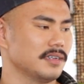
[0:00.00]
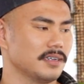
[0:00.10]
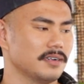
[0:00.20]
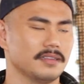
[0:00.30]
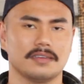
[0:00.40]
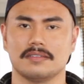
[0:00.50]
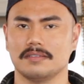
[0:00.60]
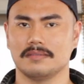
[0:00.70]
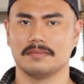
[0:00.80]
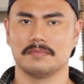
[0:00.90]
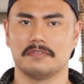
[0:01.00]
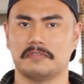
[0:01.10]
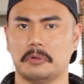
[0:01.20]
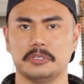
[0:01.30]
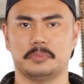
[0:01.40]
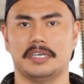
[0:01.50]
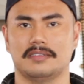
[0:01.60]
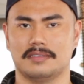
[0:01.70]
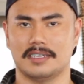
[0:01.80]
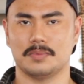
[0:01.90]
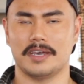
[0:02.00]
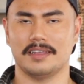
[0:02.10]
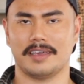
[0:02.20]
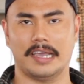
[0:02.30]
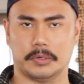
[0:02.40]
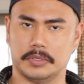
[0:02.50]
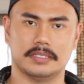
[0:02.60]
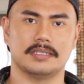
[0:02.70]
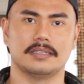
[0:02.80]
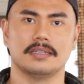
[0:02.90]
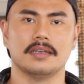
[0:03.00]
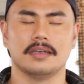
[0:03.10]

I kind of like the foliage plants, and that's why I like aroids and